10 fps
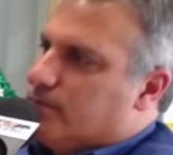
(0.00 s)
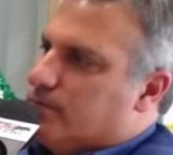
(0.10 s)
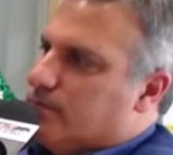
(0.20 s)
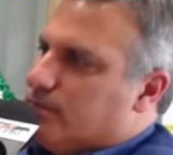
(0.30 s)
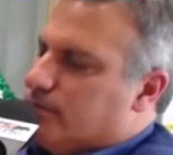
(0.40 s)

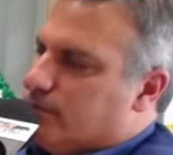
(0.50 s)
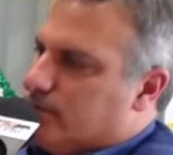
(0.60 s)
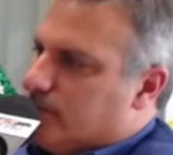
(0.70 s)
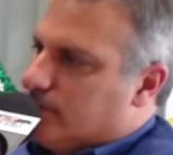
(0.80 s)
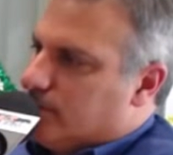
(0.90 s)

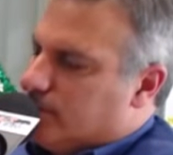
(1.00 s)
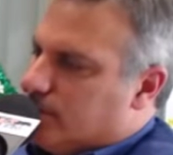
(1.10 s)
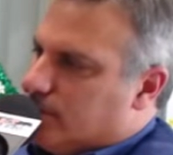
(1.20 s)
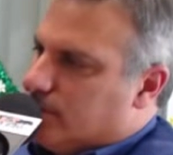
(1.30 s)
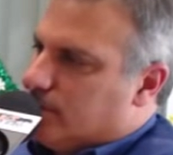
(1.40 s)

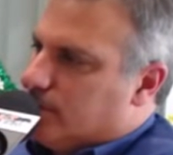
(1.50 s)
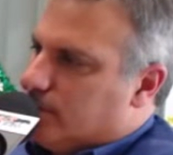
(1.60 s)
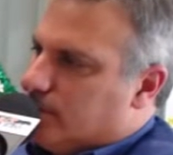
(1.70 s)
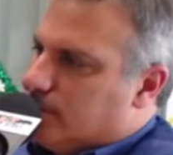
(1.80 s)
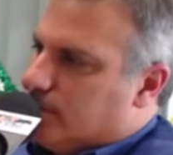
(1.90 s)

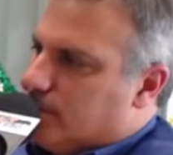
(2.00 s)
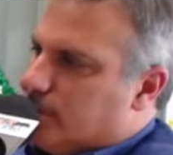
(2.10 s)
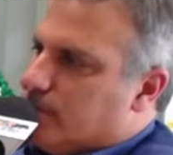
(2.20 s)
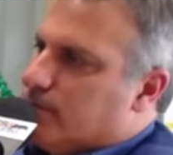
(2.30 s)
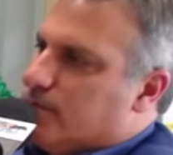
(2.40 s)

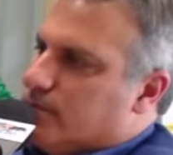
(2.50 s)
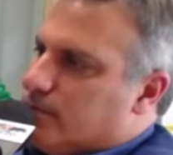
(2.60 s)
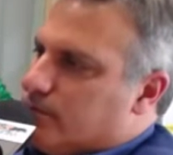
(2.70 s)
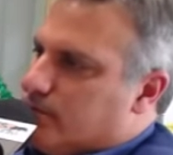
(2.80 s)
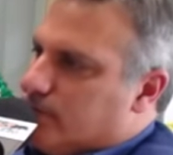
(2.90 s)

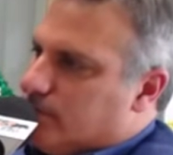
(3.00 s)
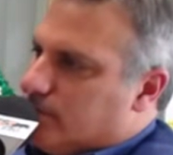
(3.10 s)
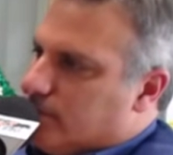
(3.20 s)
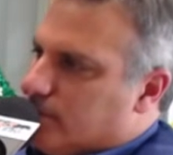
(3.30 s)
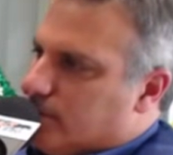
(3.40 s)

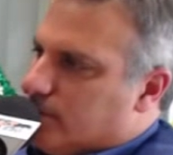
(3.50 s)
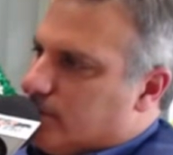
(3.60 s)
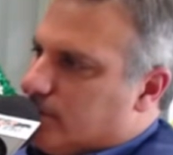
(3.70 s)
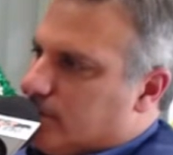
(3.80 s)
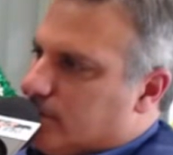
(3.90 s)

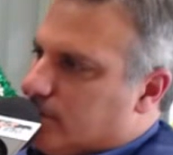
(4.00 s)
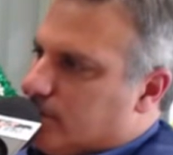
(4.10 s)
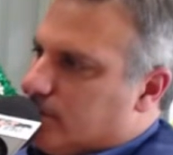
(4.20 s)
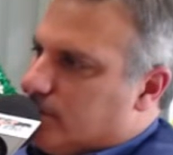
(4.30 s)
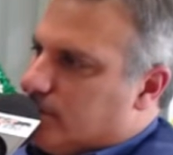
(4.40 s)

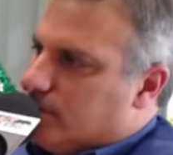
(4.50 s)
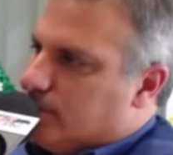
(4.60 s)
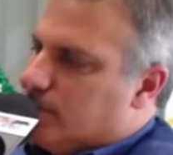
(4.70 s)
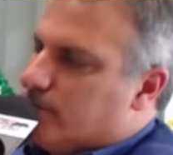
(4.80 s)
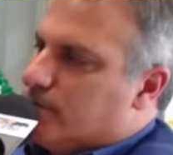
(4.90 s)

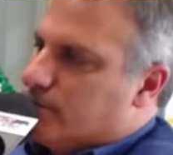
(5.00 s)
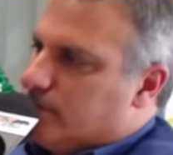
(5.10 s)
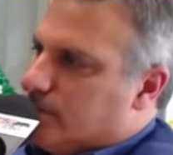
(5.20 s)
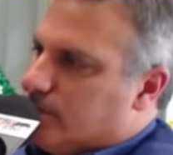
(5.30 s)
(silent)